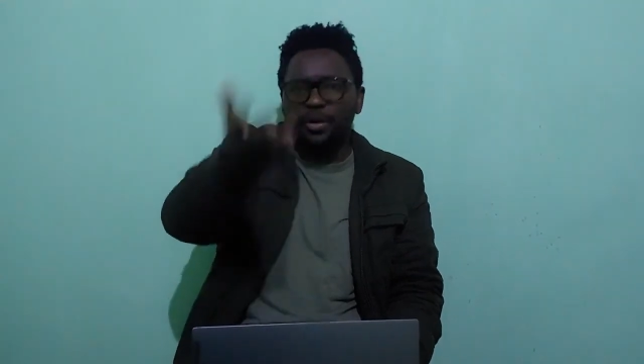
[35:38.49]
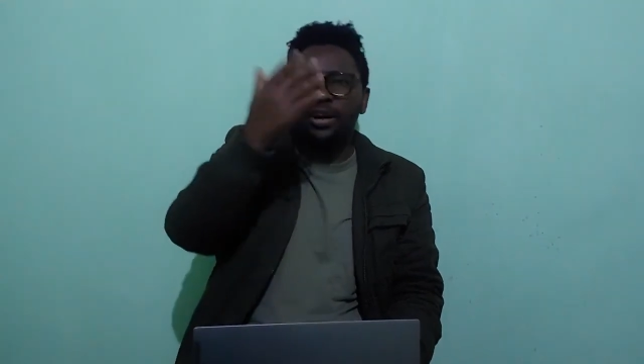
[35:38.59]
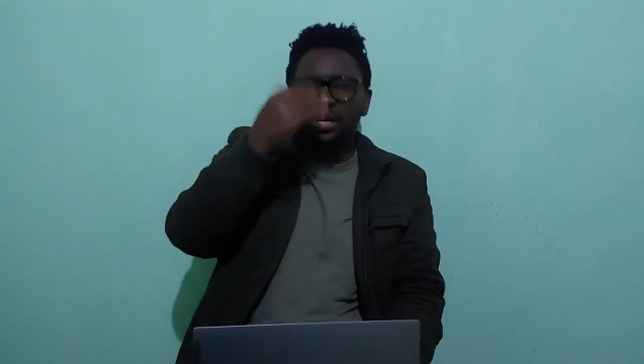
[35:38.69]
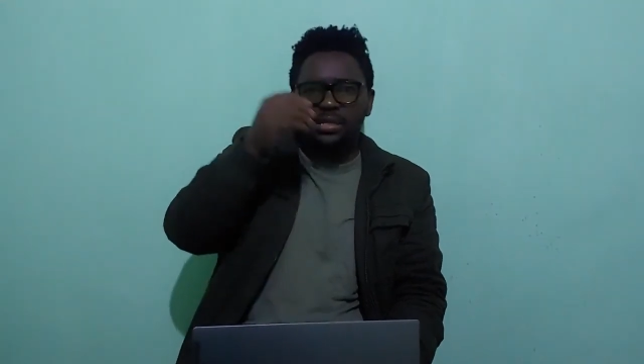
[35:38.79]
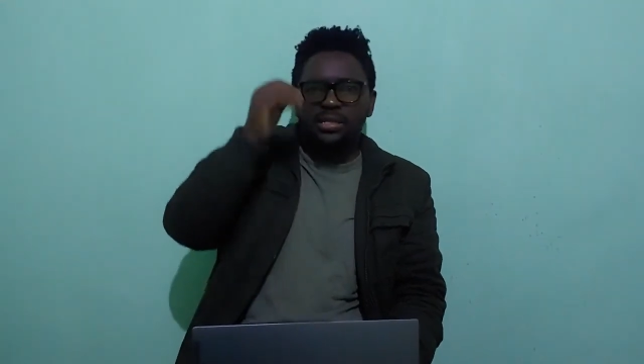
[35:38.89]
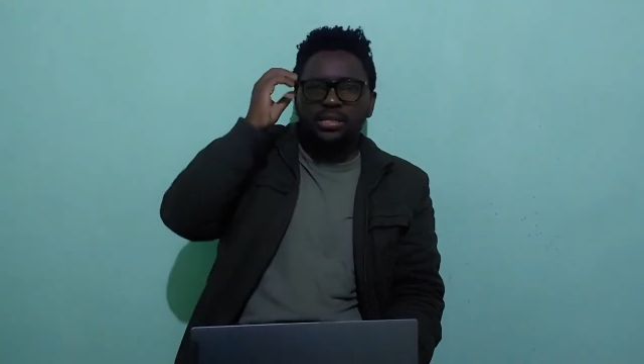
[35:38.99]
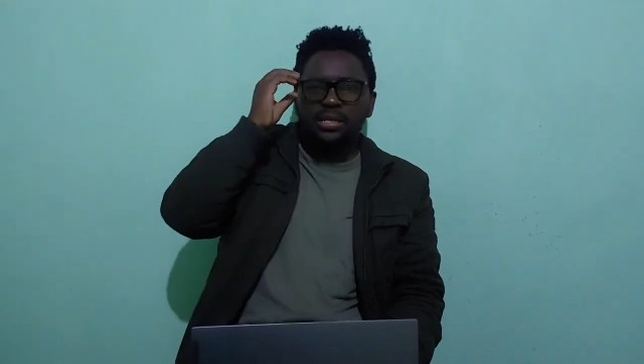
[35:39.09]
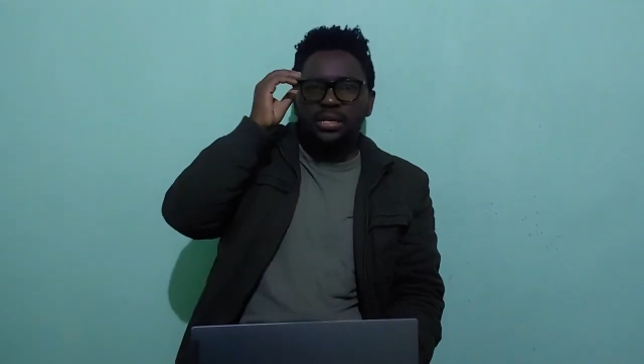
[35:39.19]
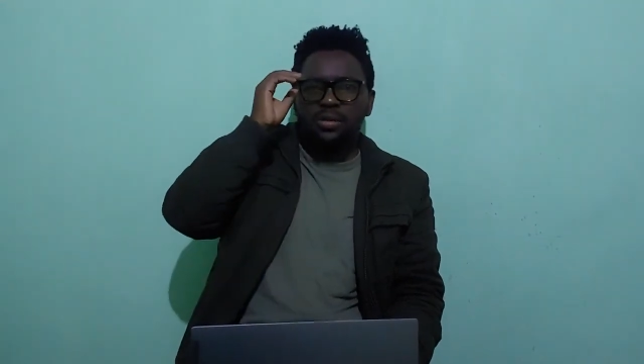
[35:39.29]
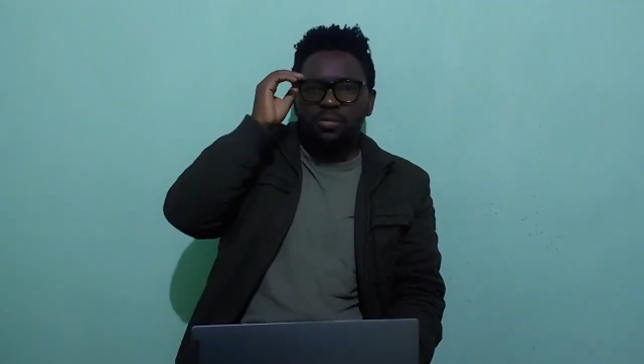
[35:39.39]
burgers.
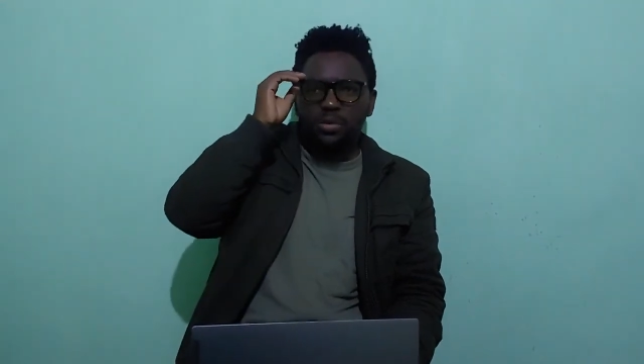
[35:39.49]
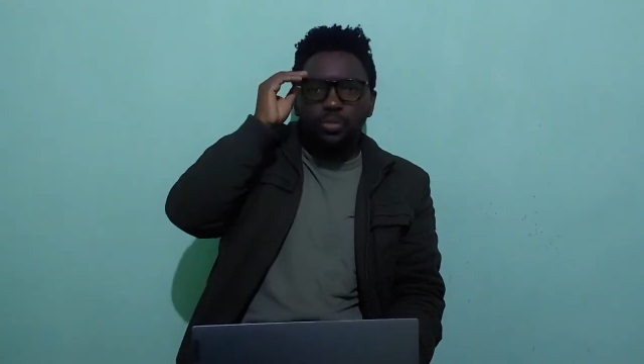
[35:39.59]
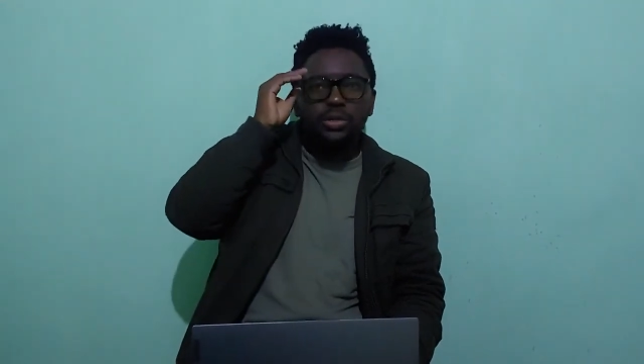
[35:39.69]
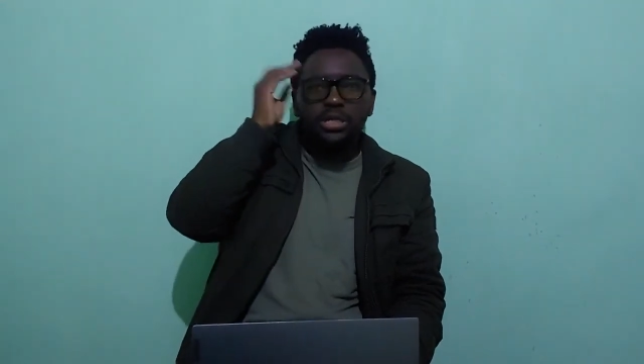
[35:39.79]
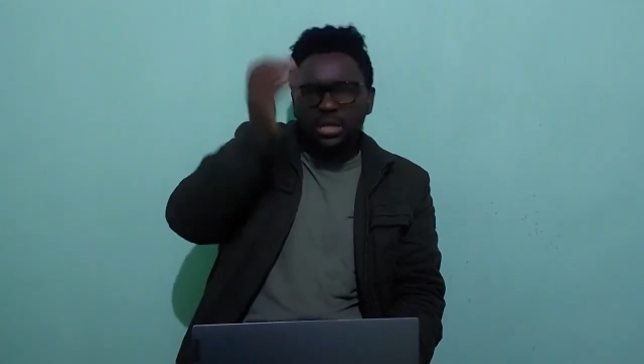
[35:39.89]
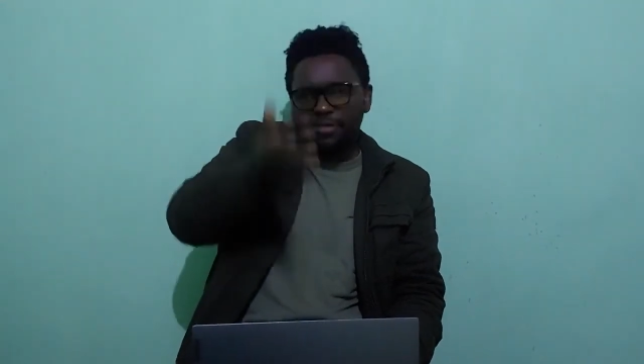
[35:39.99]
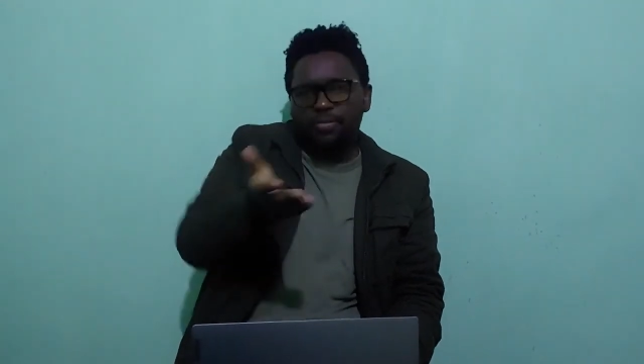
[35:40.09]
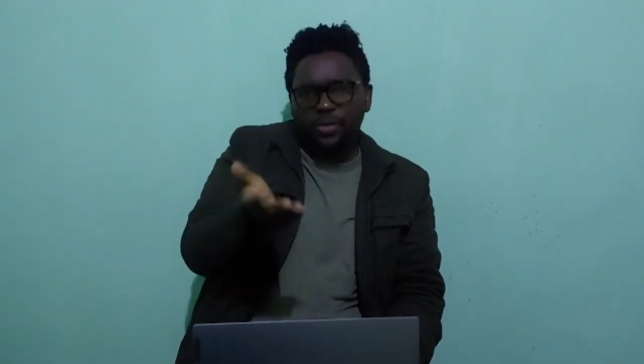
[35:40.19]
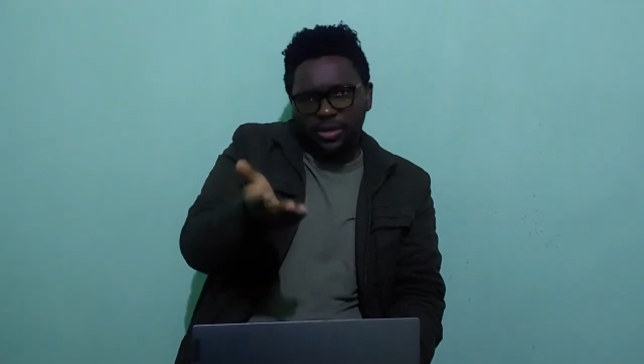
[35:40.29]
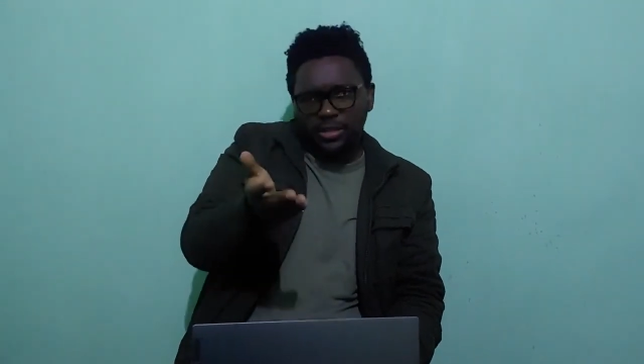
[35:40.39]
We didn't
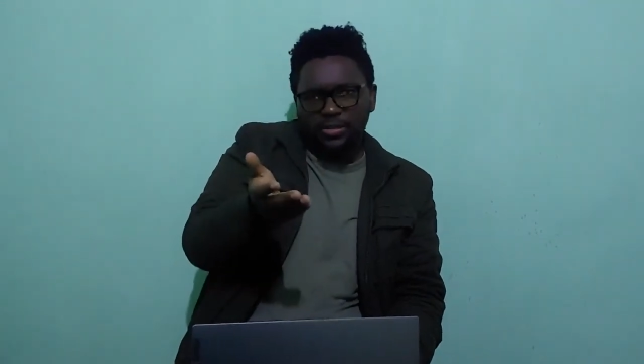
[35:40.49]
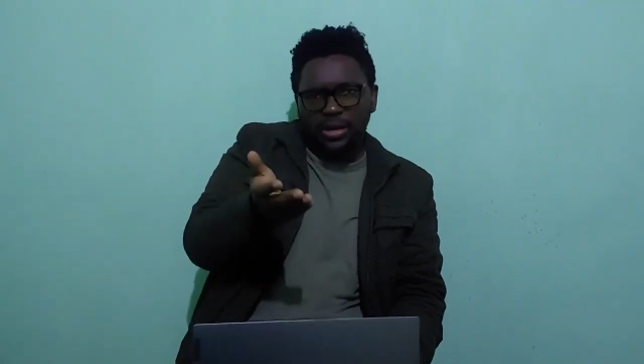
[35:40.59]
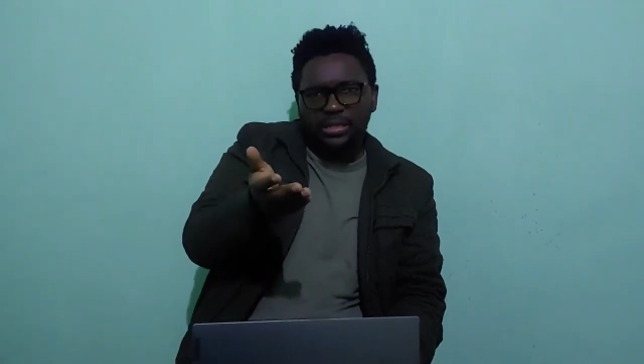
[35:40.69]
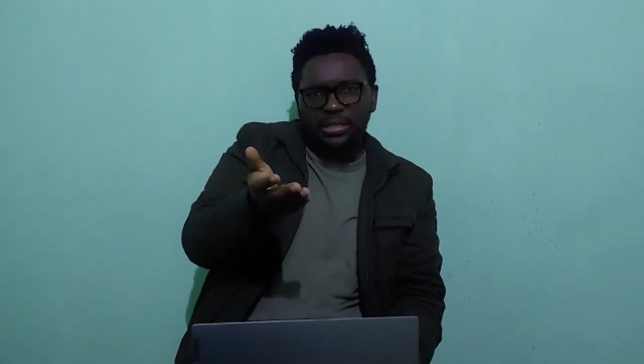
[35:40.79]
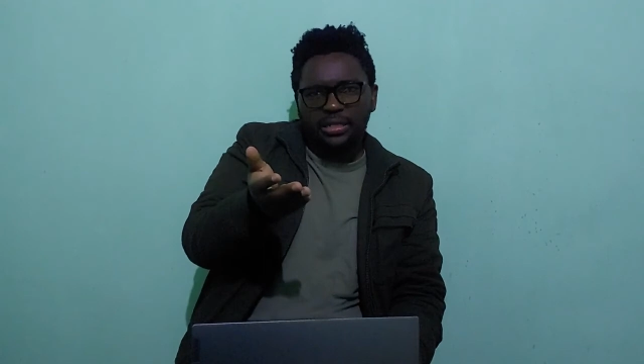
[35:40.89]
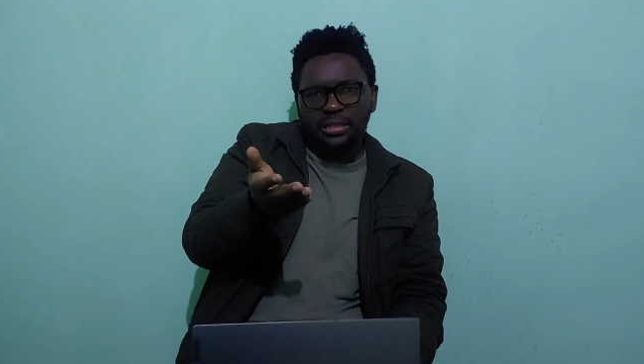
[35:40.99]
have burgers, right?